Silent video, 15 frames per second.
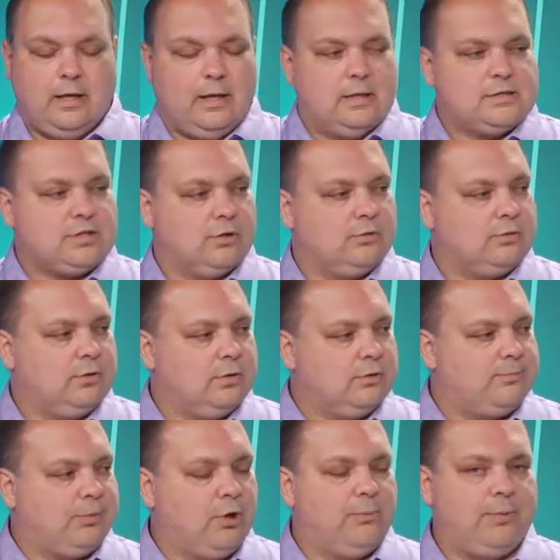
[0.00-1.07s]
So
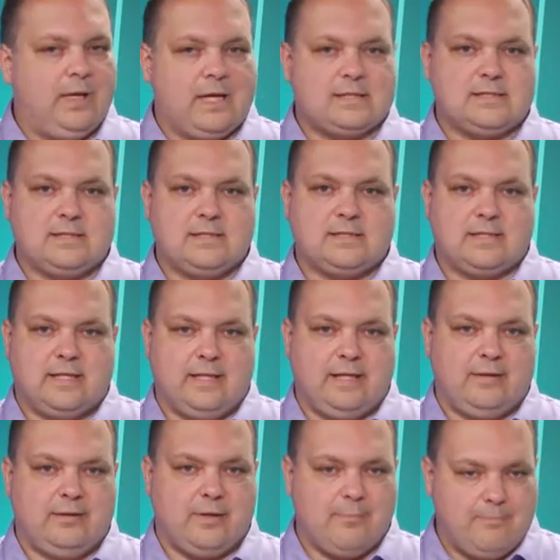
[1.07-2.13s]
Pro Plus is
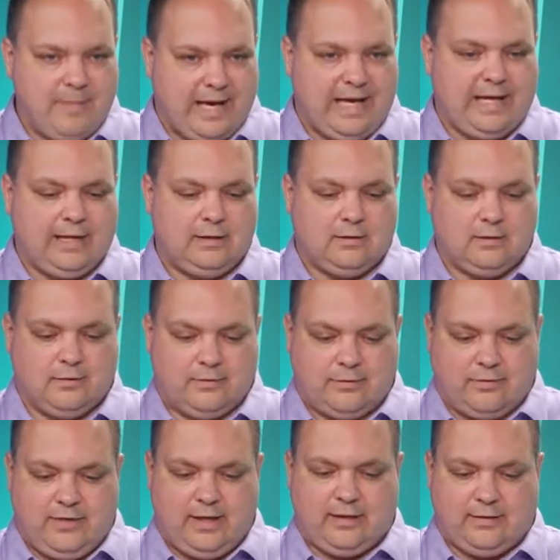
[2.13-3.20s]
the main
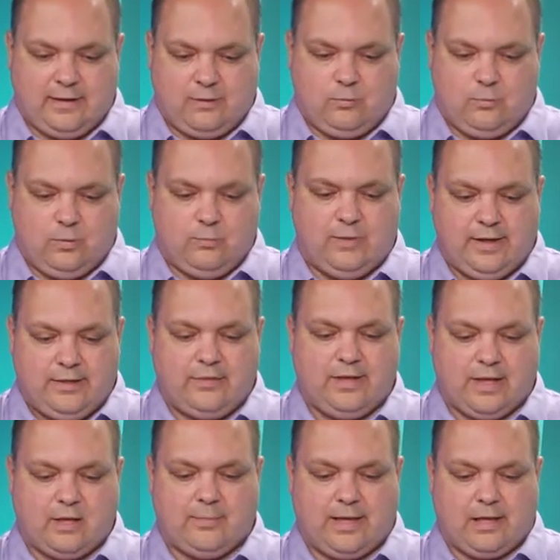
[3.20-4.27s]
thing that when we
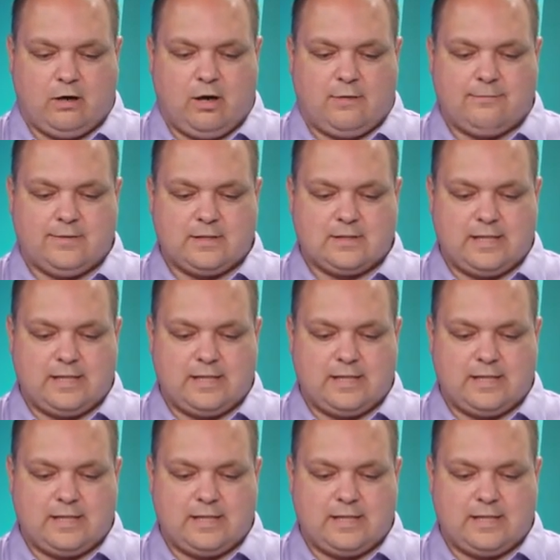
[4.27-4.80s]
think about Office,